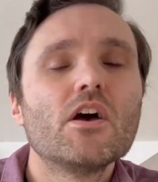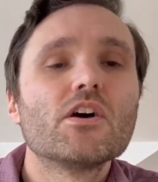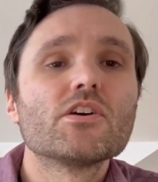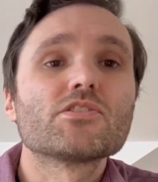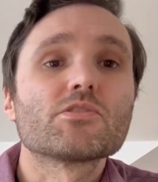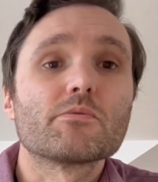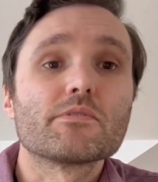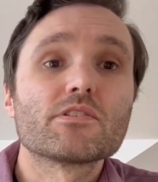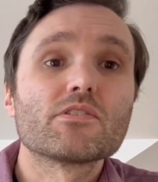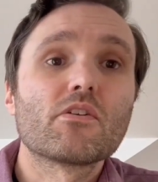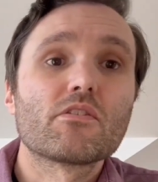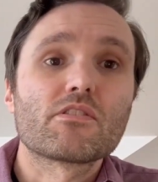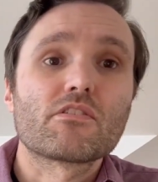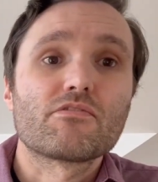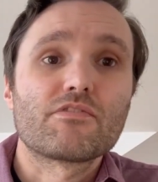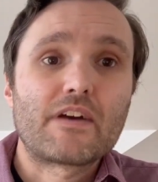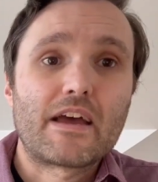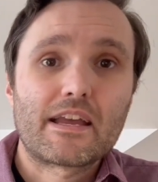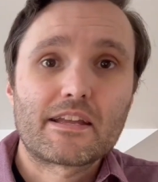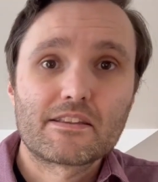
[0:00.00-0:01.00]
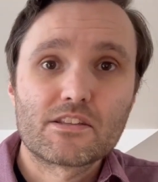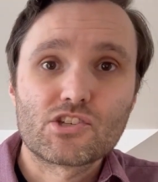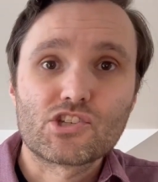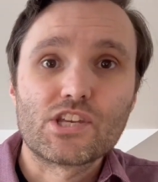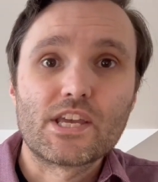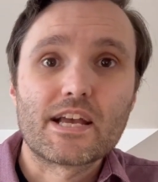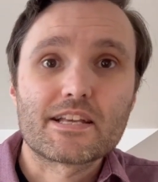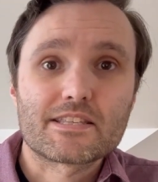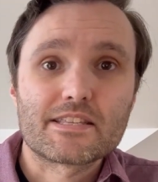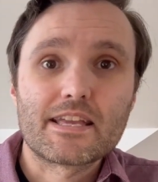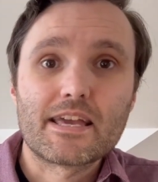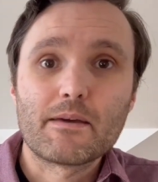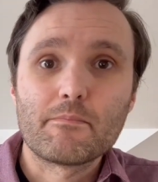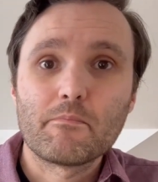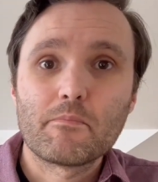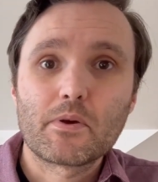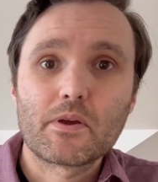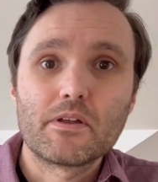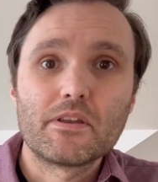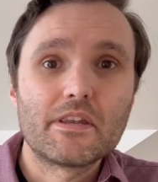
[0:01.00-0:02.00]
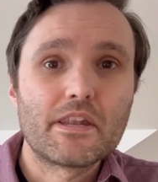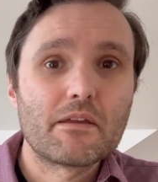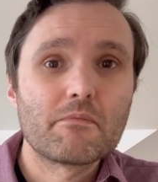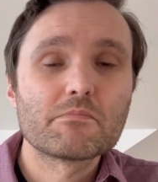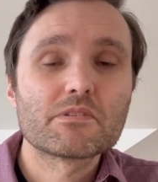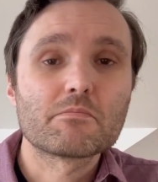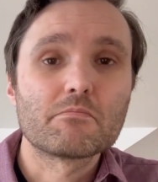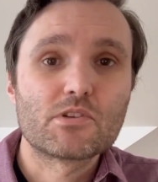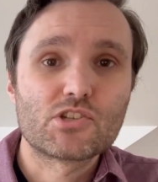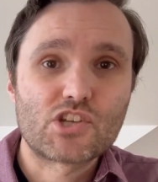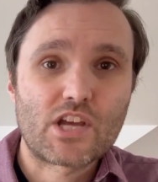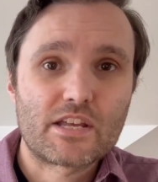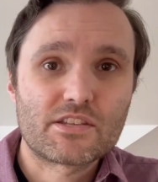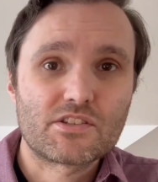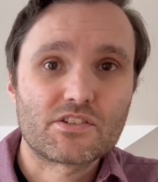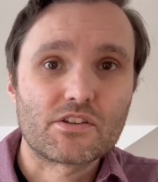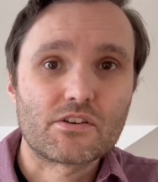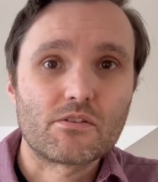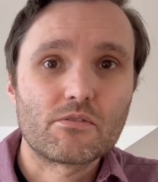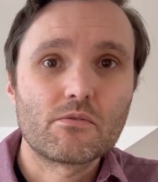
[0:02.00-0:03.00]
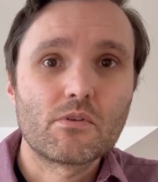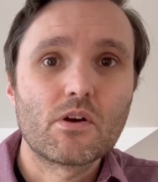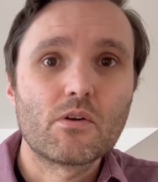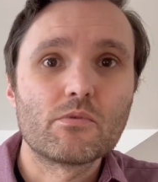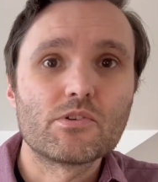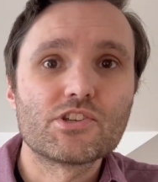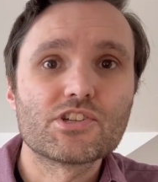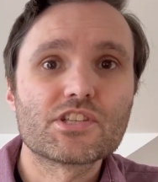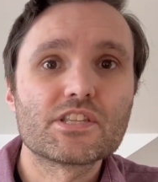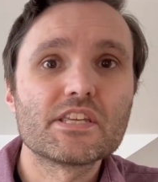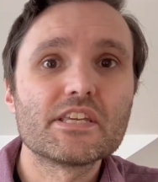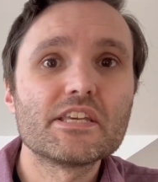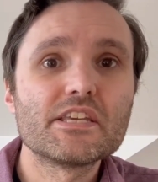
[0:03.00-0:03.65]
So it's not the fact that she has an imp named Majesto, which is the